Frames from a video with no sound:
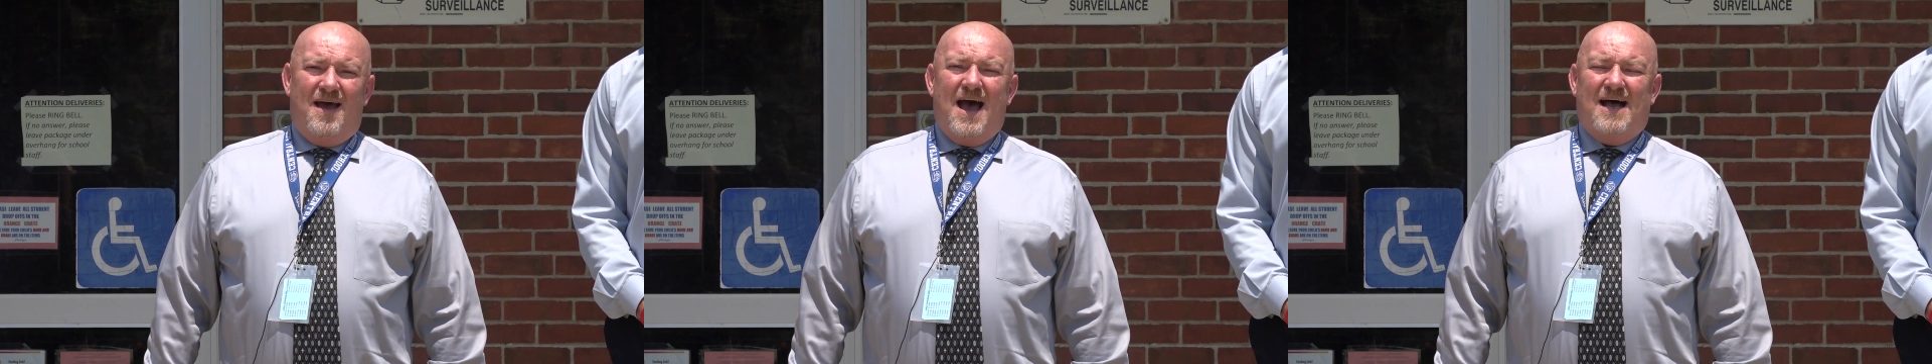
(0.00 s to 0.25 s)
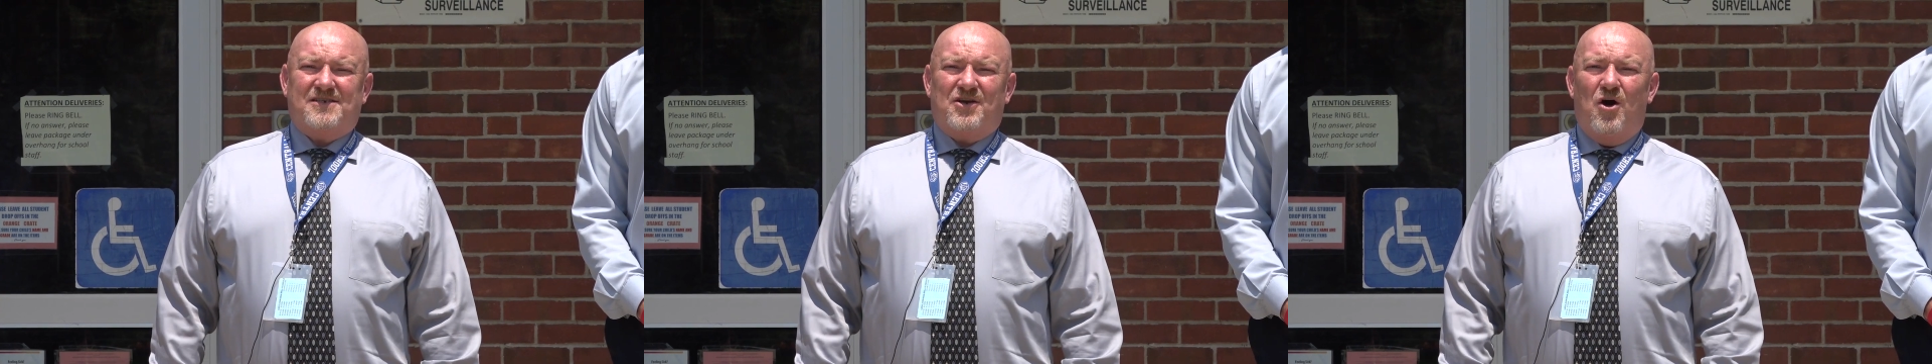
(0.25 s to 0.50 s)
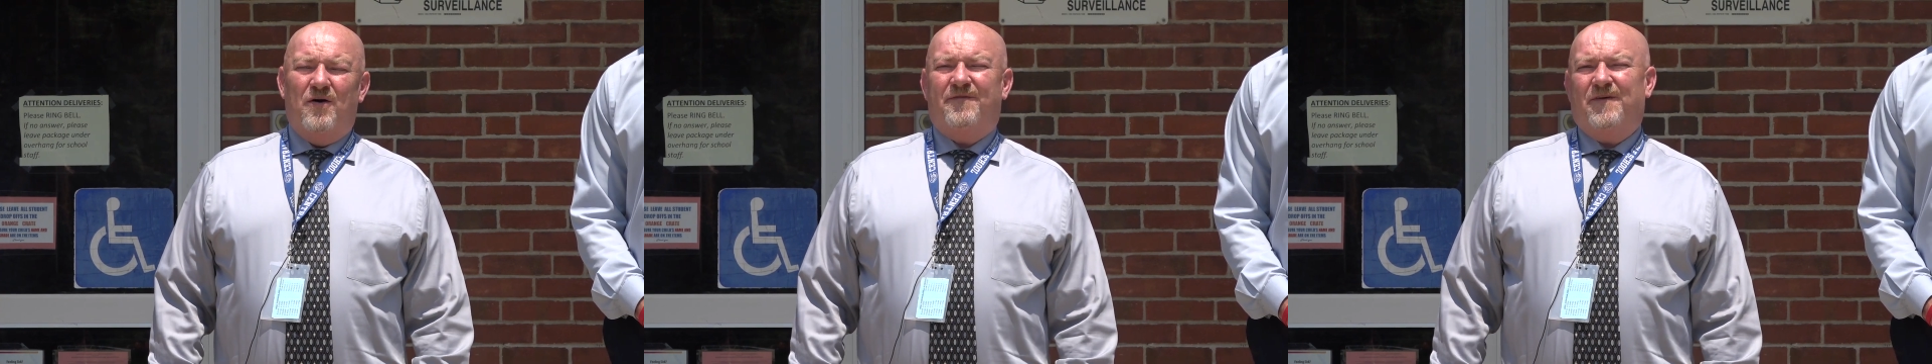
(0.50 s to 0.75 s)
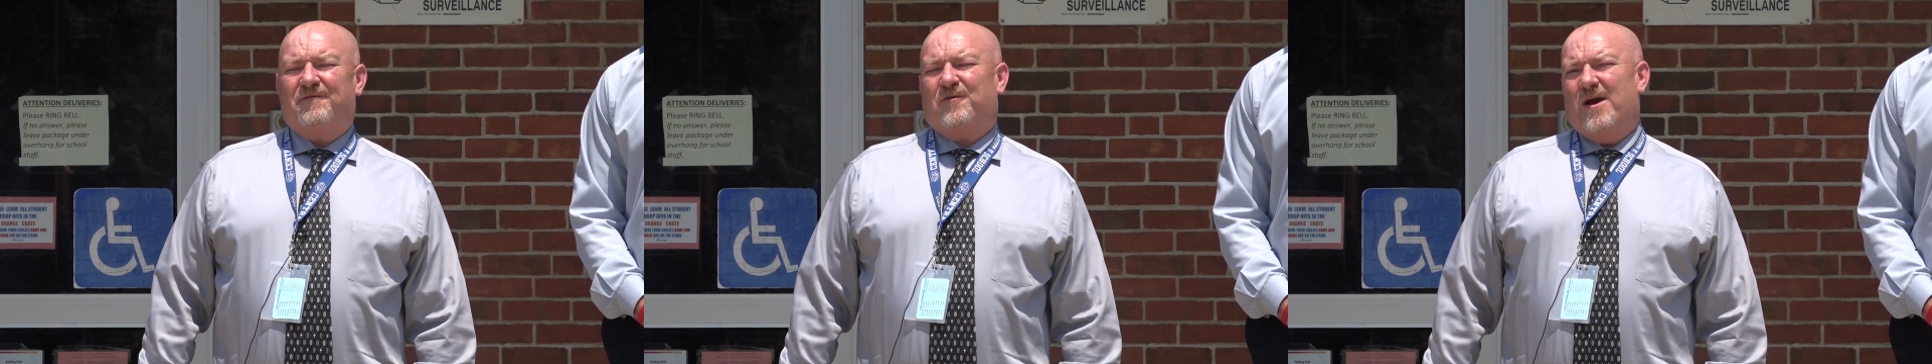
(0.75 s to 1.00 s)
How's it
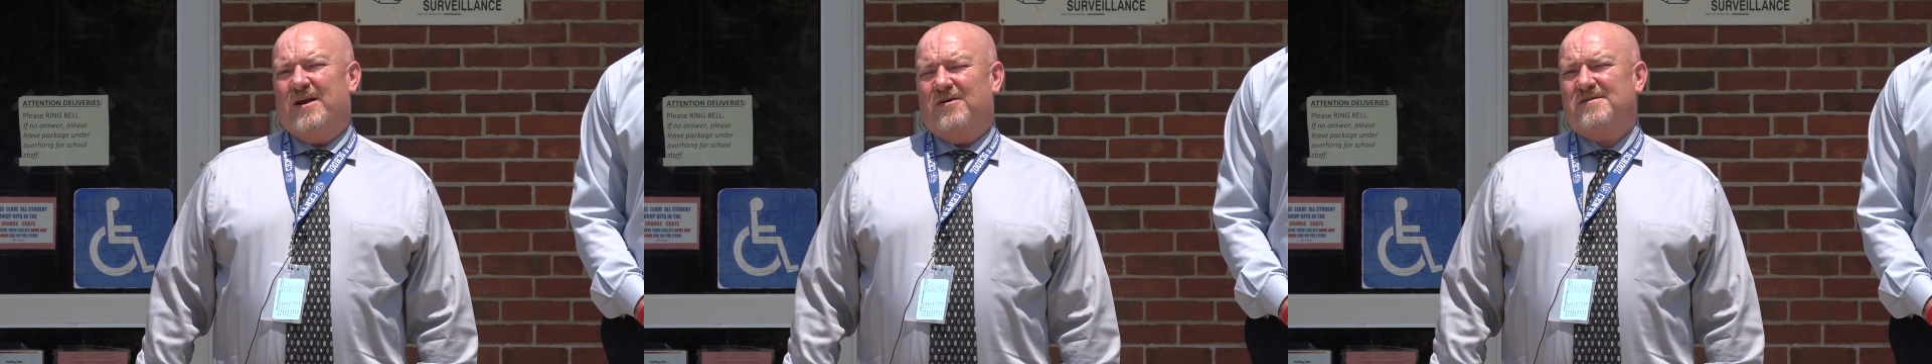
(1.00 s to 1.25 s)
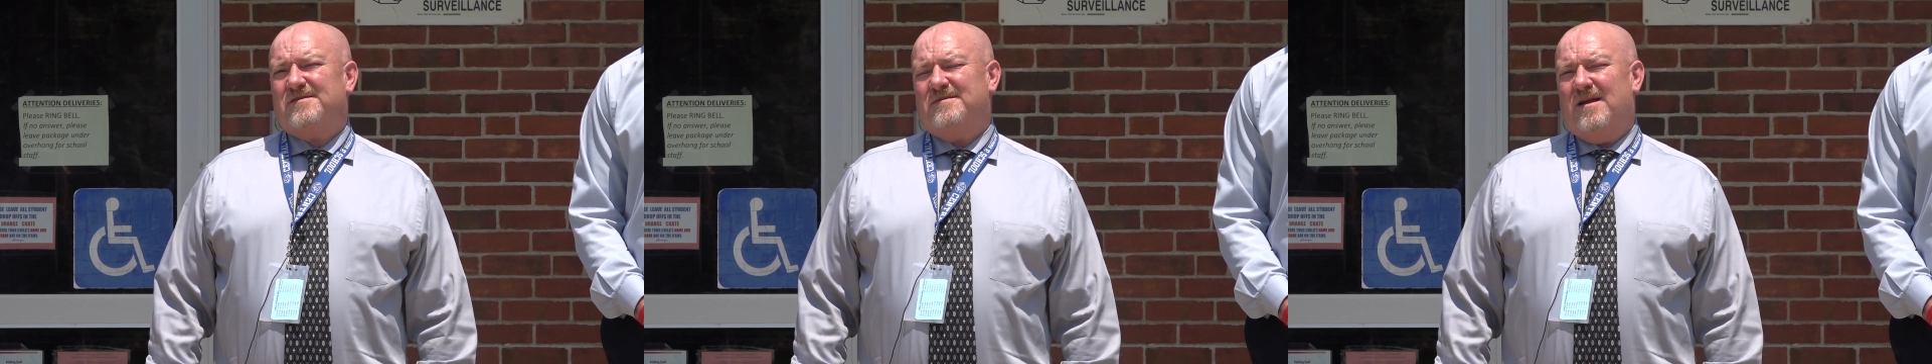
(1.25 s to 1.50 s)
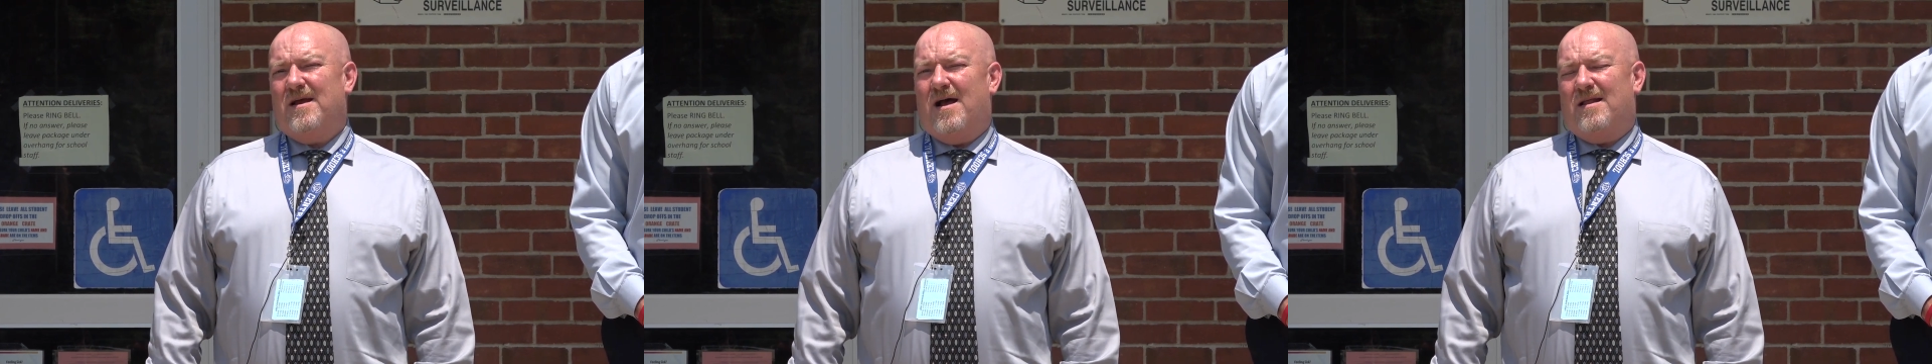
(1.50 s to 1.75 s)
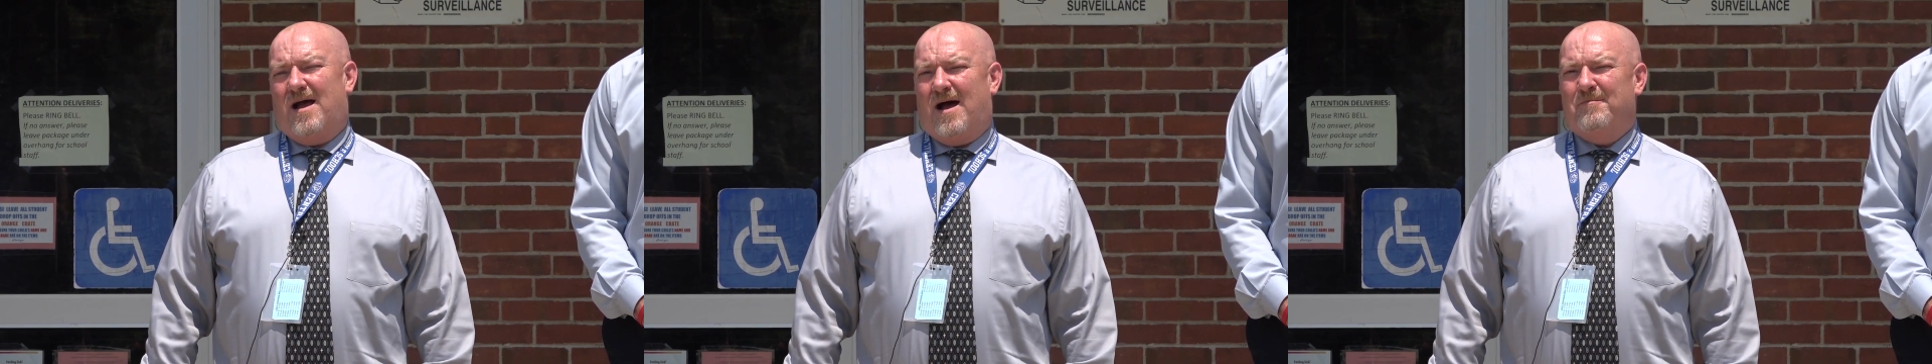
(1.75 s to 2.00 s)
going, fifth graders?
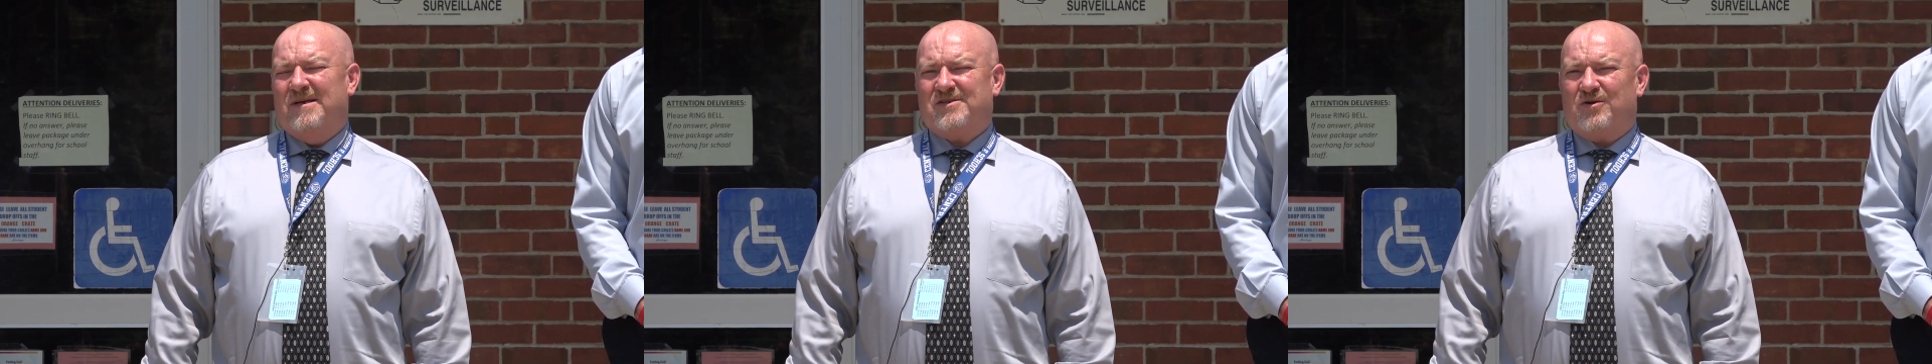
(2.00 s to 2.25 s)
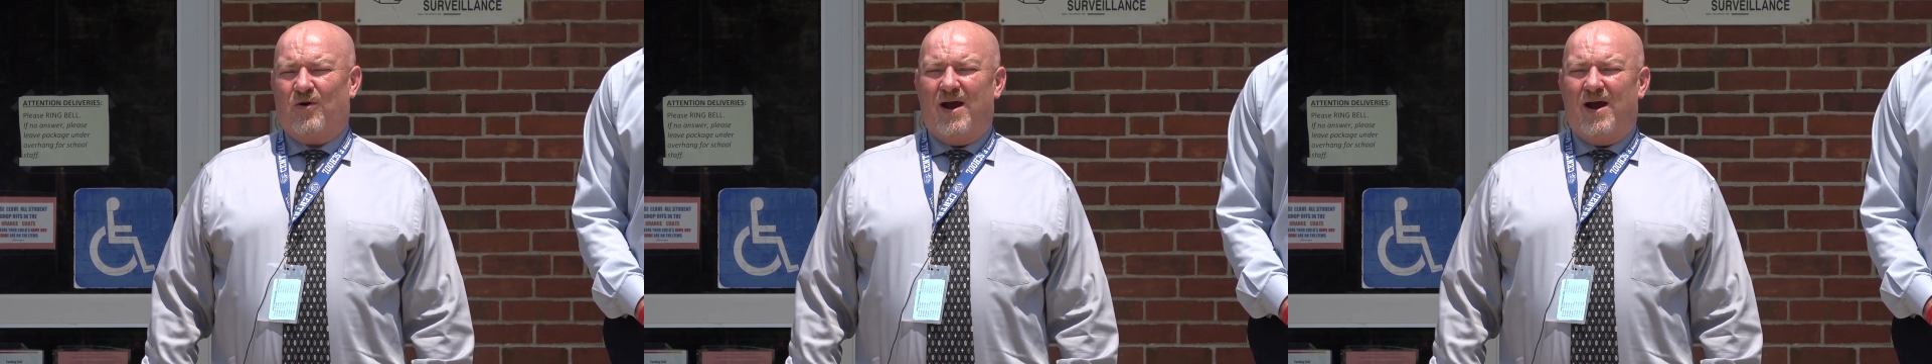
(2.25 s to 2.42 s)
I'm Mr.